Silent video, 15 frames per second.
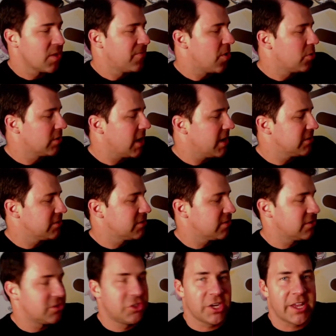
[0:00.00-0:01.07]
phone case.
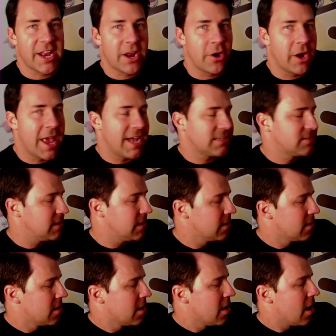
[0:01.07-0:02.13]
Check it out on Etsy.
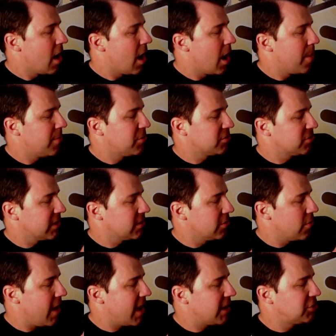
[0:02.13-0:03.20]
But there's like a
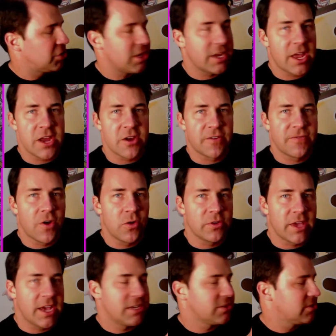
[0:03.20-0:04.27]
little etching in your phone
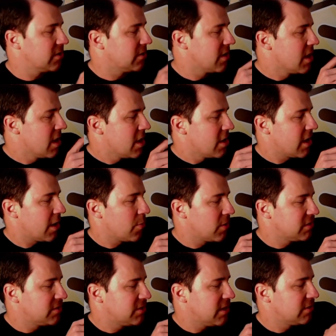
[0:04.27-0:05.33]
case, and you kind of
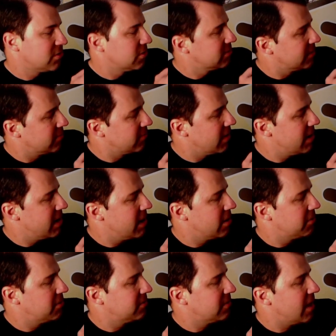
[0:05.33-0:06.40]
want to see, so it's like right here
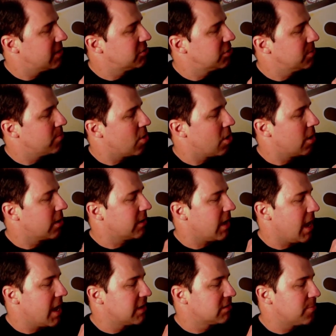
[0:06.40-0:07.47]
at this etching mark,
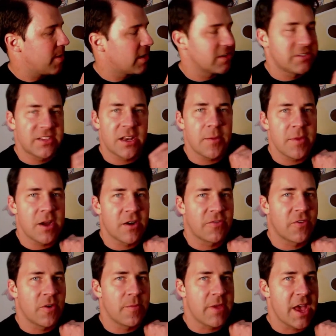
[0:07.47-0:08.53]
and it's about 1 centimeter
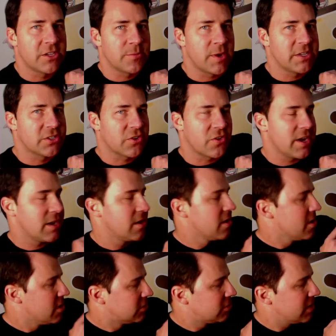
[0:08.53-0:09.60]
from the edge of my screen.
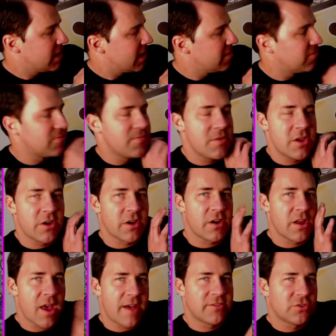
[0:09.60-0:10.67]
So you're
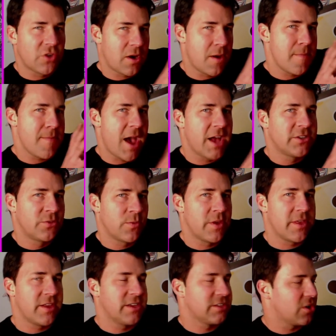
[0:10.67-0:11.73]
gonna have to try to imagine where
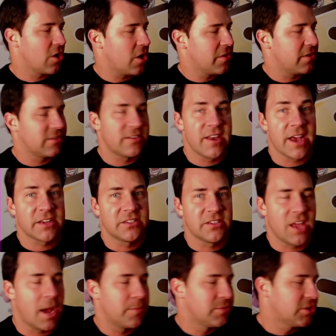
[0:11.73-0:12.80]
that is on this next
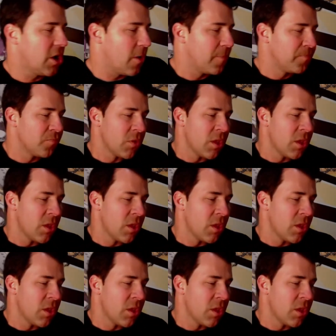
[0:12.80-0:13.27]
step. So